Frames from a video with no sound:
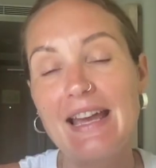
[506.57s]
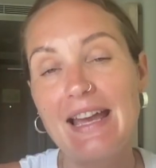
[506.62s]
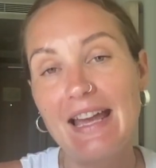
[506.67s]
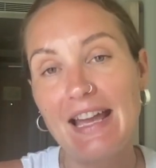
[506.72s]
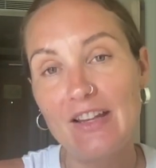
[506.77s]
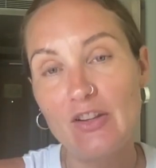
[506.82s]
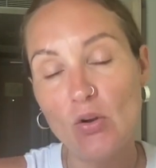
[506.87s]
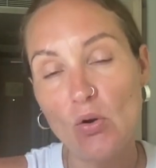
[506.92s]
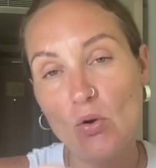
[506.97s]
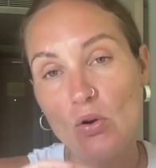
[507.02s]

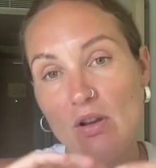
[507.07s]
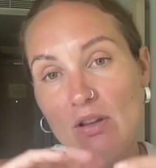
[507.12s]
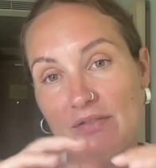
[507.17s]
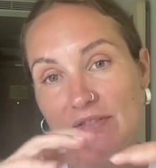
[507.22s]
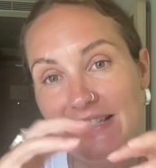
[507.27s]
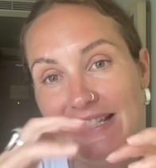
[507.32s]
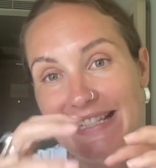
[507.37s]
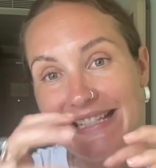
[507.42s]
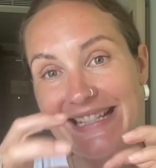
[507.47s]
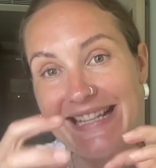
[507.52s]
and all
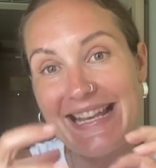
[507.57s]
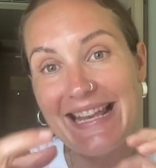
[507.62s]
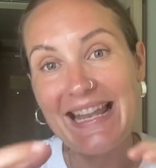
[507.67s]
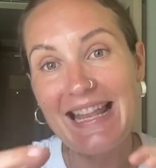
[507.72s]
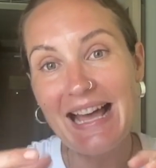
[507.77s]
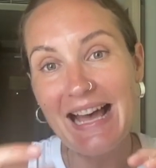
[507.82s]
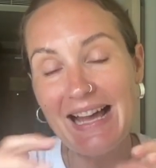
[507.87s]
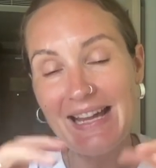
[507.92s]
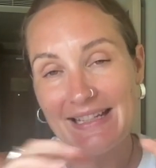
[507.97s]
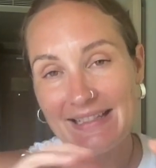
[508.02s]
of this
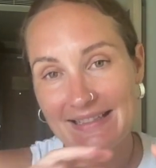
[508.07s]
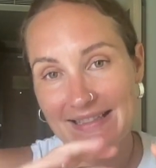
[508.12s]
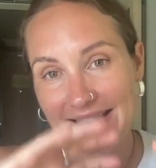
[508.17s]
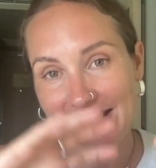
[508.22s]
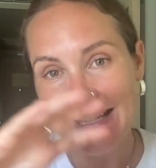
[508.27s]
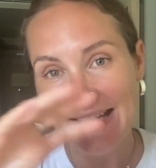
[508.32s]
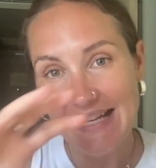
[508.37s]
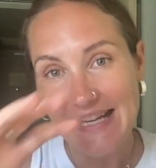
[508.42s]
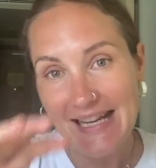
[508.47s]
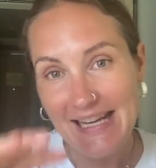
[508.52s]
light
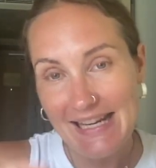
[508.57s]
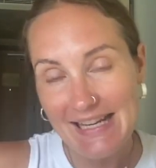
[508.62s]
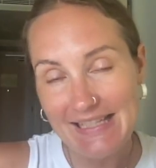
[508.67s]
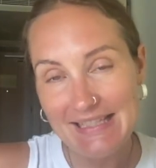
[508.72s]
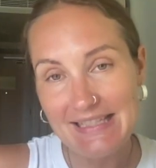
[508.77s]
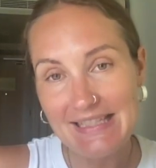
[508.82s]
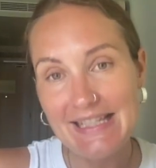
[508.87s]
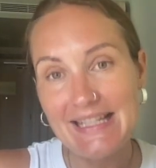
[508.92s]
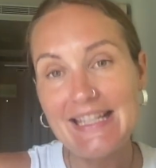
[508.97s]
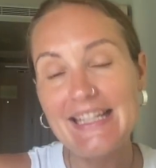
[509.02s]

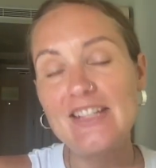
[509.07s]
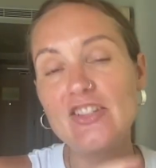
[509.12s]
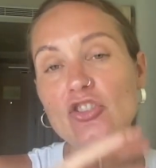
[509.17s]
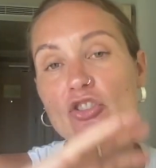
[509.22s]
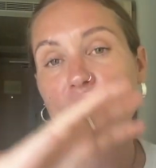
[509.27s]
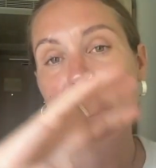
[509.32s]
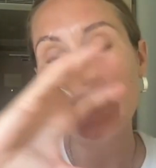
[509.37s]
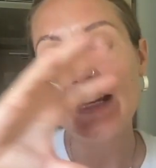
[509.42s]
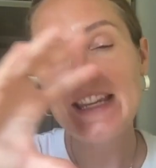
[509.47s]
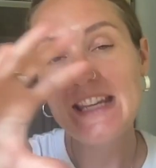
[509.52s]
is
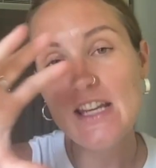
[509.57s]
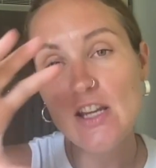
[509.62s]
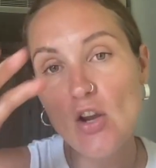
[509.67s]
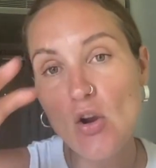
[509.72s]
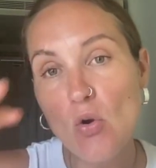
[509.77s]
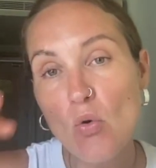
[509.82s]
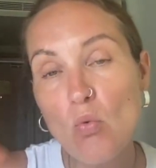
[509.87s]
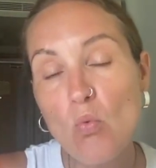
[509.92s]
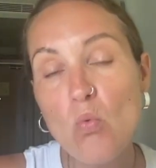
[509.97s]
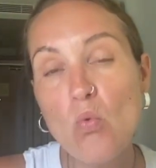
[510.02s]
literally
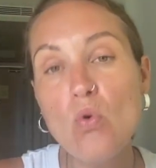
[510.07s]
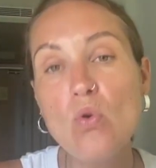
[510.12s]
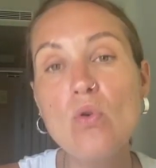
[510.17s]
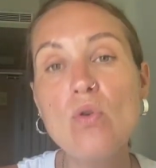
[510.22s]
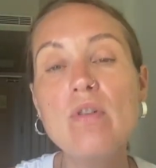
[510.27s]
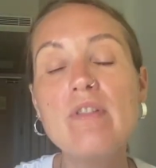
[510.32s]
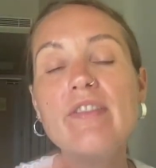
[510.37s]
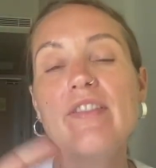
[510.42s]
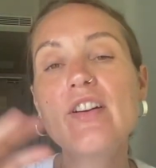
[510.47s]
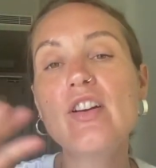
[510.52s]

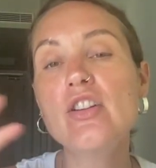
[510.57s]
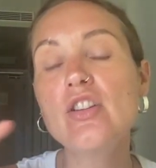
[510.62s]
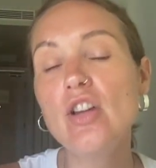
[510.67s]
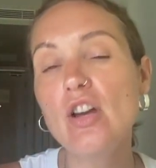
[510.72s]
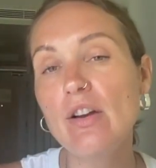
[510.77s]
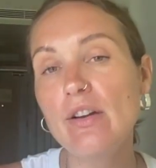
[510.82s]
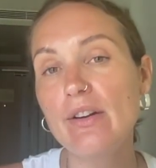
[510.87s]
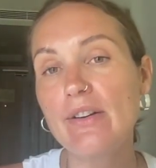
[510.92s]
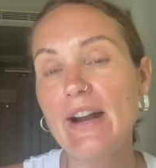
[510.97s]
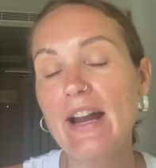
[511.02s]
woven
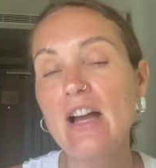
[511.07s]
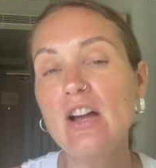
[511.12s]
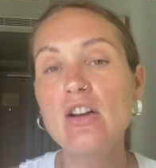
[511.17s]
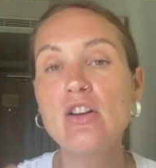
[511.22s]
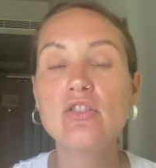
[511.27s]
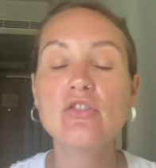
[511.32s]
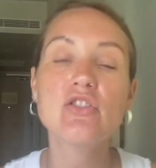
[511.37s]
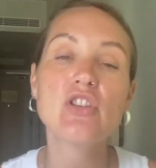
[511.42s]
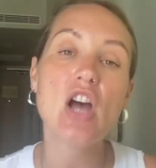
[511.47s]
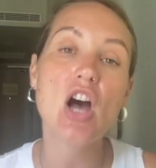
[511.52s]

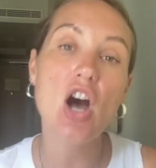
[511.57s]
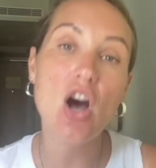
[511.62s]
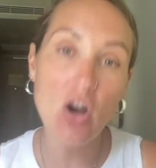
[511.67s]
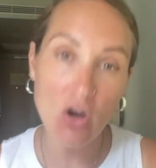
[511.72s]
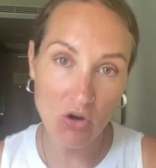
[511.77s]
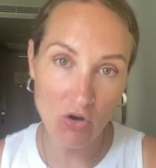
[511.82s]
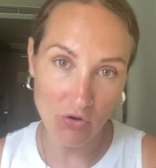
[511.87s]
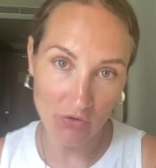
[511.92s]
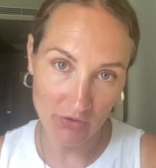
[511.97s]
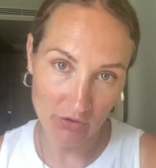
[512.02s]
around
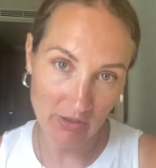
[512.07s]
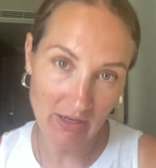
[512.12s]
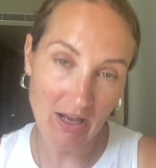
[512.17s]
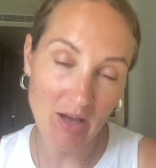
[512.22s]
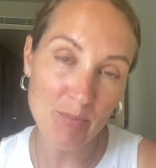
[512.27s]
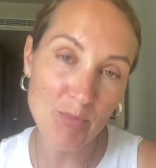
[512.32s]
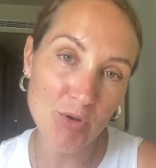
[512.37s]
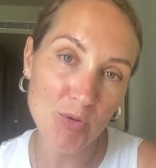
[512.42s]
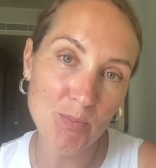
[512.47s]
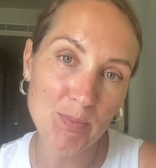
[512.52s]
our
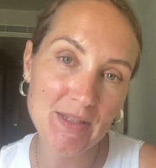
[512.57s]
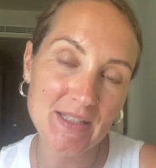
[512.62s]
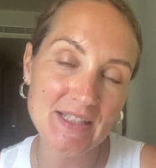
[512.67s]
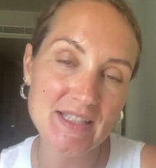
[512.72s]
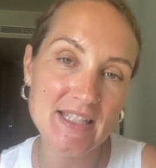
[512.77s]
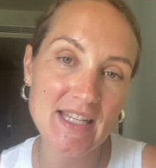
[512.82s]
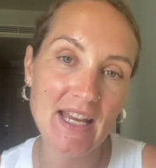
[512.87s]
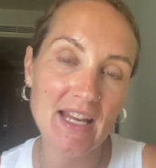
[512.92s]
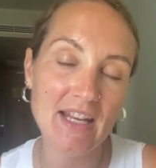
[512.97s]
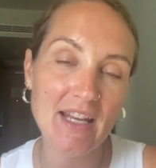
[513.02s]

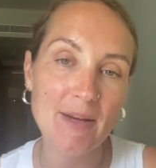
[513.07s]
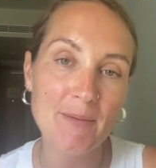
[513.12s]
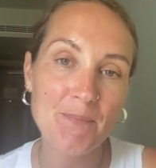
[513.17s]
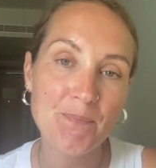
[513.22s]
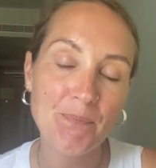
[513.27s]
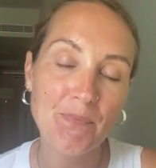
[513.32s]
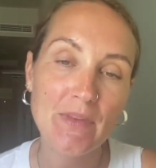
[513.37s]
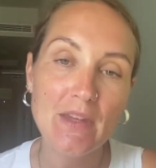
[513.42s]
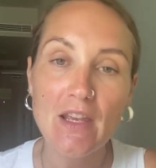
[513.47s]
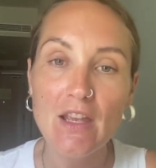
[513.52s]
carbon-based DNA.
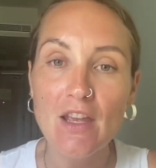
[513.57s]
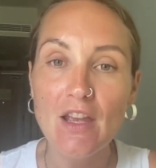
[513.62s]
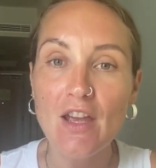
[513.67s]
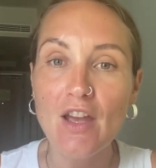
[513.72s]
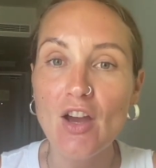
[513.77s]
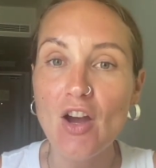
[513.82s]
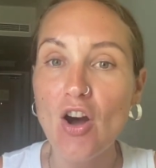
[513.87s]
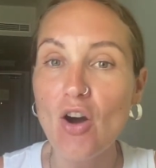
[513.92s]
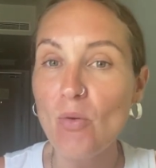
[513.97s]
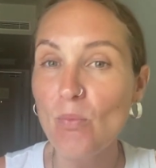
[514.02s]

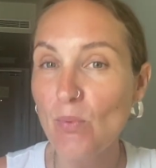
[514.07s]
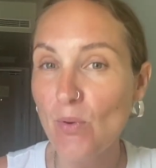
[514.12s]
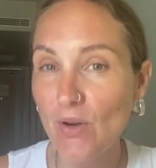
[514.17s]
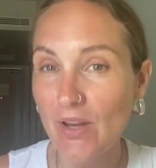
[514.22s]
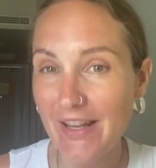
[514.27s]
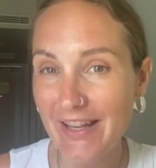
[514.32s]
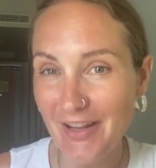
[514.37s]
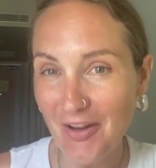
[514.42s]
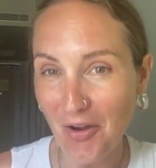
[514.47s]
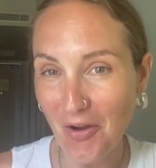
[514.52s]

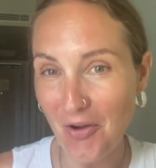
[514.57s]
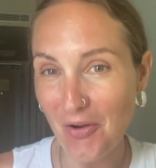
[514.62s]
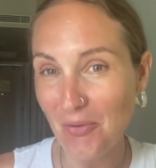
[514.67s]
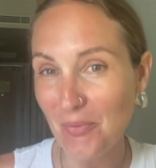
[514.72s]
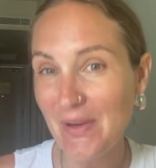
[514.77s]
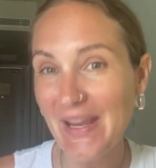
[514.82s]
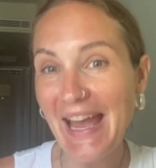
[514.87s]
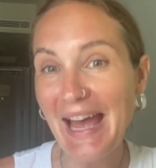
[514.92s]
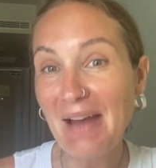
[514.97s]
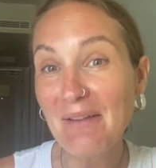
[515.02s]

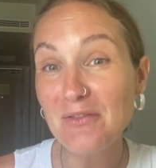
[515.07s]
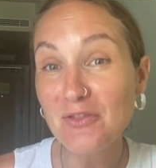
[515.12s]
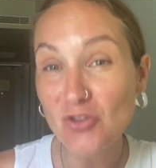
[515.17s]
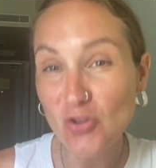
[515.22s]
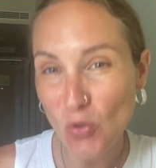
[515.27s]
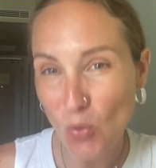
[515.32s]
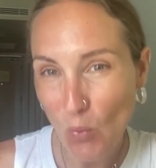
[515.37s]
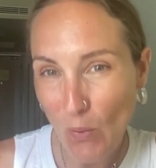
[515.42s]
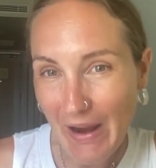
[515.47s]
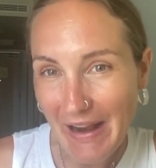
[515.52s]
We have
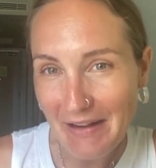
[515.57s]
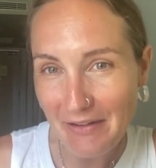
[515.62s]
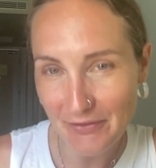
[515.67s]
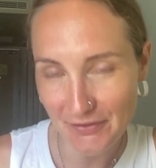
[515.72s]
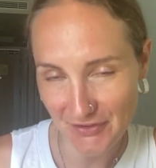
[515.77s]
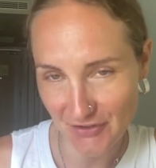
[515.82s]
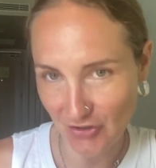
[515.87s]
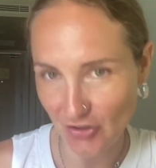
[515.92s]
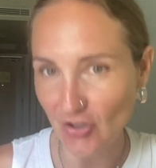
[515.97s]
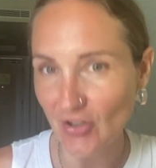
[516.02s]
12
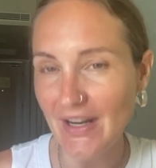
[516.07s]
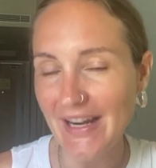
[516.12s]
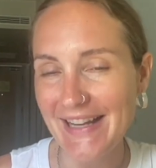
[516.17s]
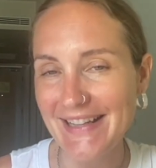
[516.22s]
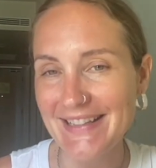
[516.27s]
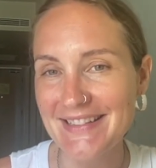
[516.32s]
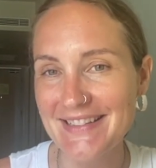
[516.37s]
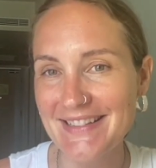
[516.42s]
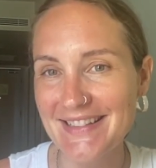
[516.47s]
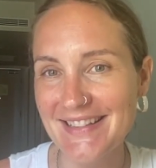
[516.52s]

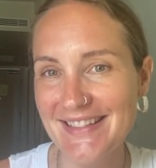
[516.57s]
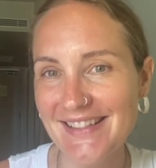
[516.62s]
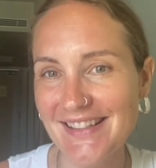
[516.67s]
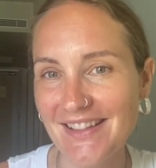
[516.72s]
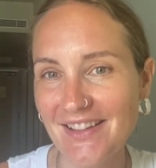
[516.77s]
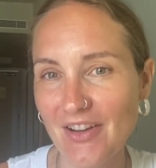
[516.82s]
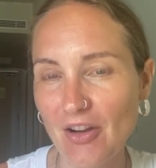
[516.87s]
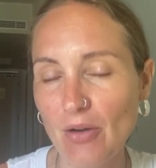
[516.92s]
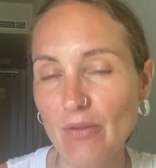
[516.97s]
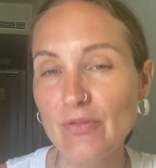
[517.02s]
strands
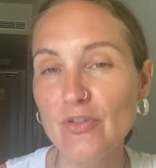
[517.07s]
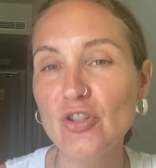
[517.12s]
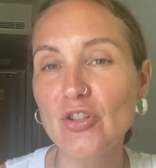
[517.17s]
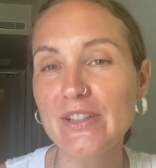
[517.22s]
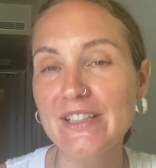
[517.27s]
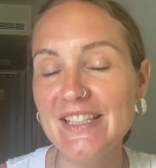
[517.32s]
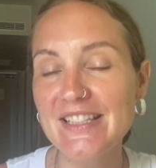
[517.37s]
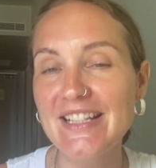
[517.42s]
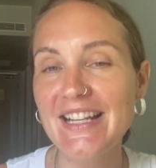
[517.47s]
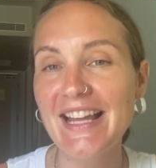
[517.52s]
of
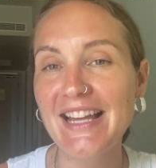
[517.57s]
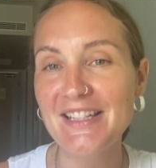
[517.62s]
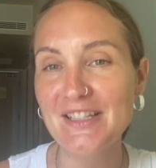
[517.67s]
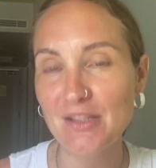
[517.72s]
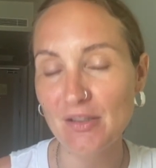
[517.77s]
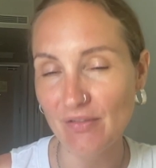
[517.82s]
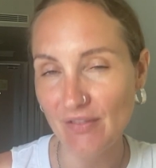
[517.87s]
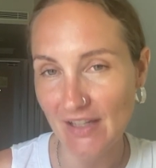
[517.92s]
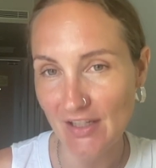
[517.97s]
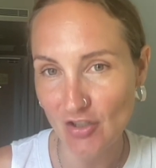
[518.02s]
crystalline
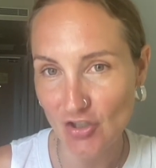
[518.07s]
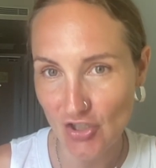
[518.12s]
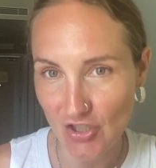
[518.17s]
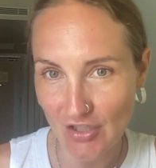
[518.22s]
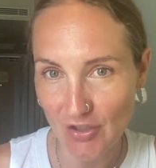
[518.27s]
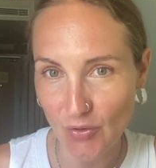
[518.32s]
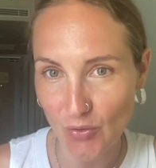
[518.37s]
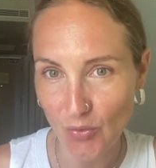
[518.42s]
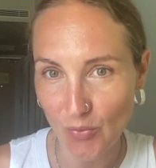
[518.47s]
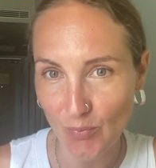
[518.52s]
divine
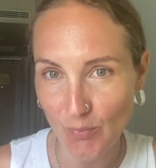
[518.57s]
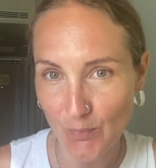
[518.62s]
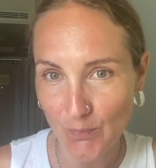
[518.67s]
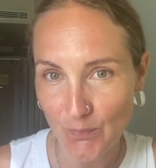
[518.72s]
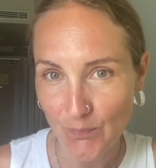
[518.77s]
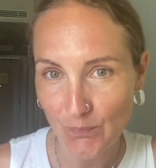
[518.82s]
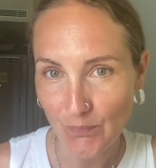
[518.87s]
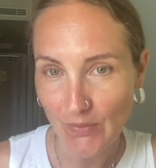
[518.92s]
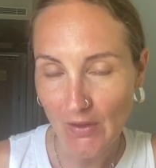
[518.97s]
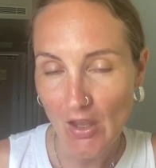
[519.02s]
genome.
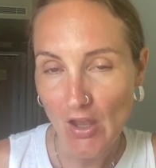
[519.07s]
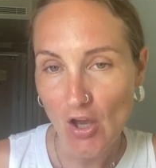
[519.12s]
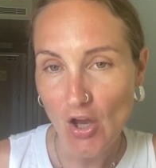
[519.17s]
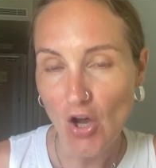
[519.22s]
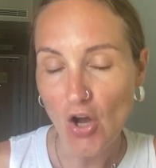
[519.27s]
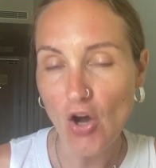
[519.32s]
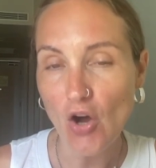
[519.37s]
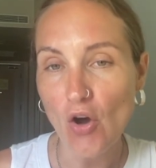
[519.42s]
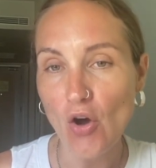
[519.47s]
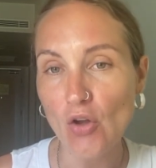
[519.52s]

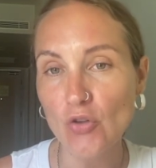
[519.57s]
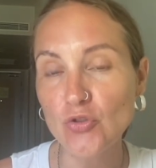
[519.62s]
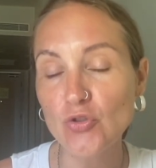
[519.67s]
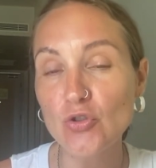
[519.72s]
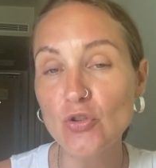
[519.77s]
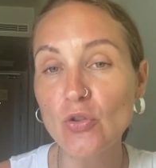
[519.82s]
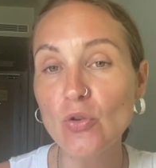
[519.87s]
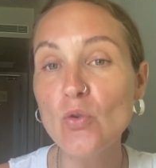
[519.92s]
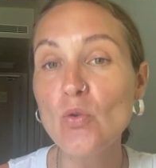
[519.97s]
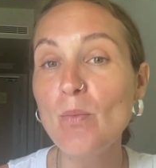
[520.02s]
Our
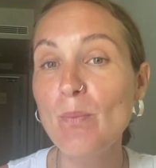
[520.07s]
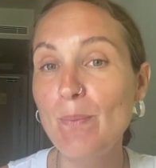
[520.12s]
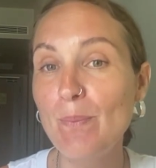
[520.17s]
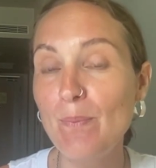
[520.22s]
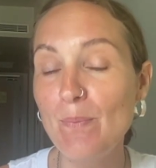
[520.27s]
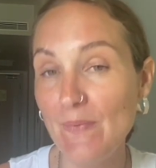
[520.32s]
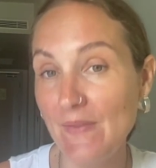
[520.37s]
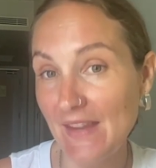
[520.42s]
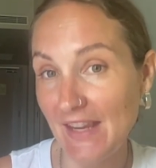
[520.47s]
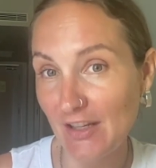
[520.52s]
true
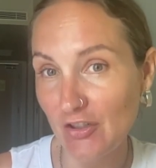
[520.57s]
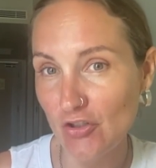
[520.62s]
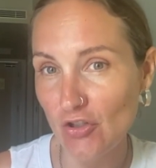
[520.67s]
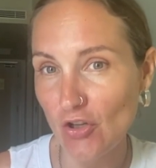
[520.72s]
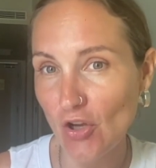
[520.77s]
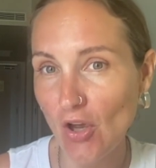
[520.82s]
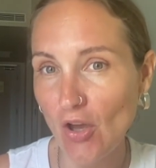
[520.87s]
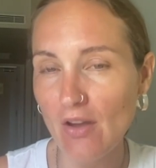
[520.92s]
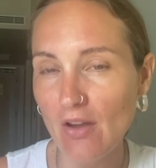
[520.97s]
nature